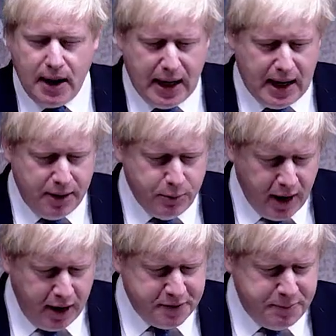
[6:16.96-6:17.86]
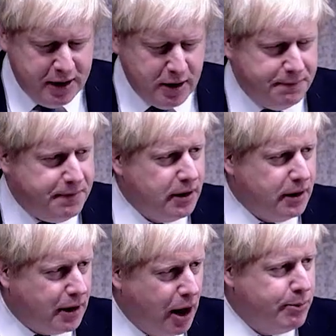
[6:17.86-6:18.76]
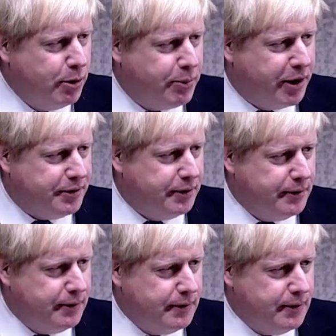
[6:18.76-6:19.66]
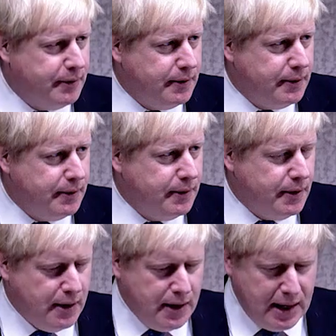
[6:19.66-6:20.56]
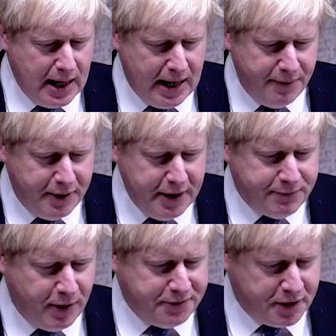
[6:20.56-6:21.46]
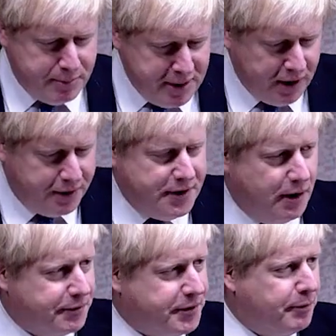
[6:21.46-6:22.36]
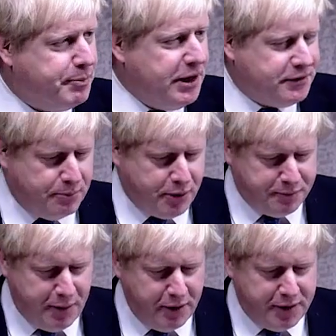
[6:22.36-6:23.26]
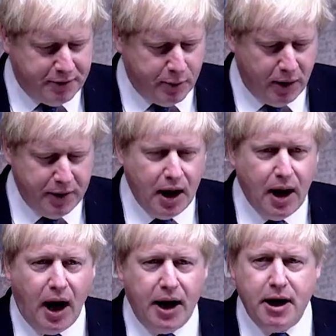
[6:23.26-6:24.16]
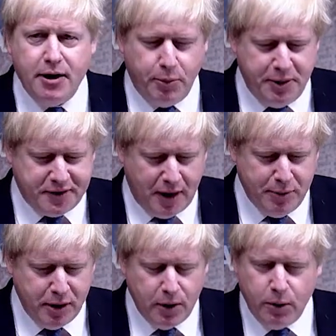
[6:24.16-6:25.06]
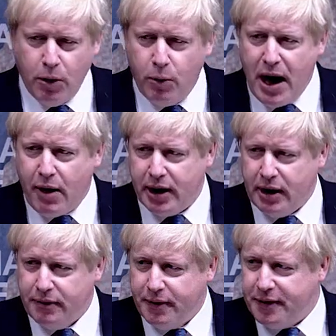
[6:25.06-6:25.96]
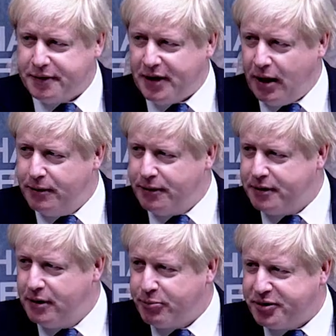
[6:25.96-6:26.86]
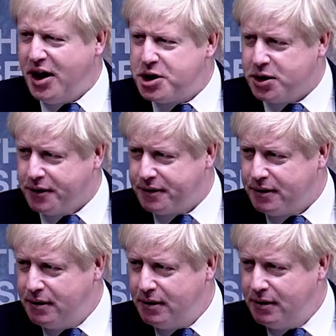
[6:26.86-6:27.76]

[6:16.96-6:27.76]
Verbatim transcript: And when I speak of global Britain and the need for us to commit ourselves to the peace and prosperity of the world, I know there will be some who are wary that this sounds pretentious